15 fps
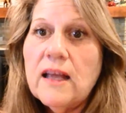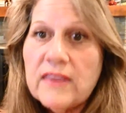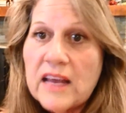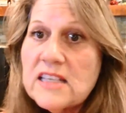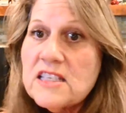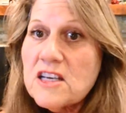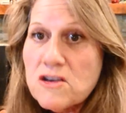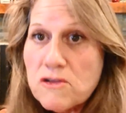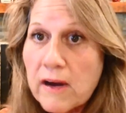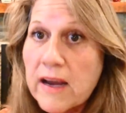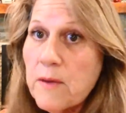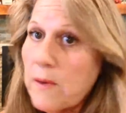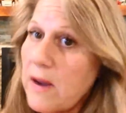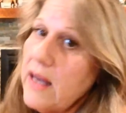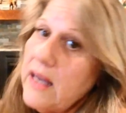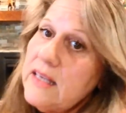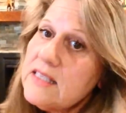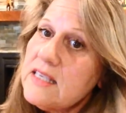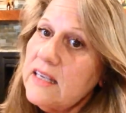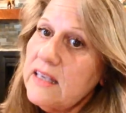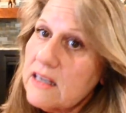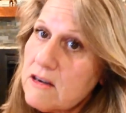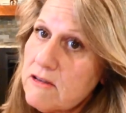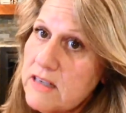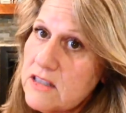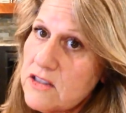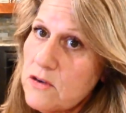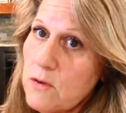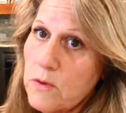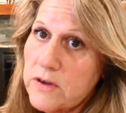That's a great way to
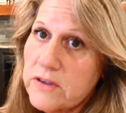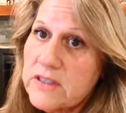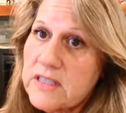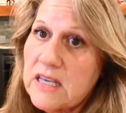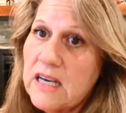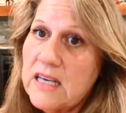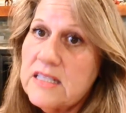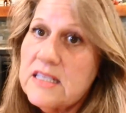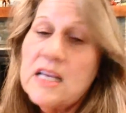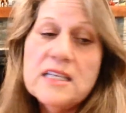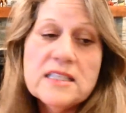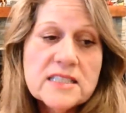increase your order size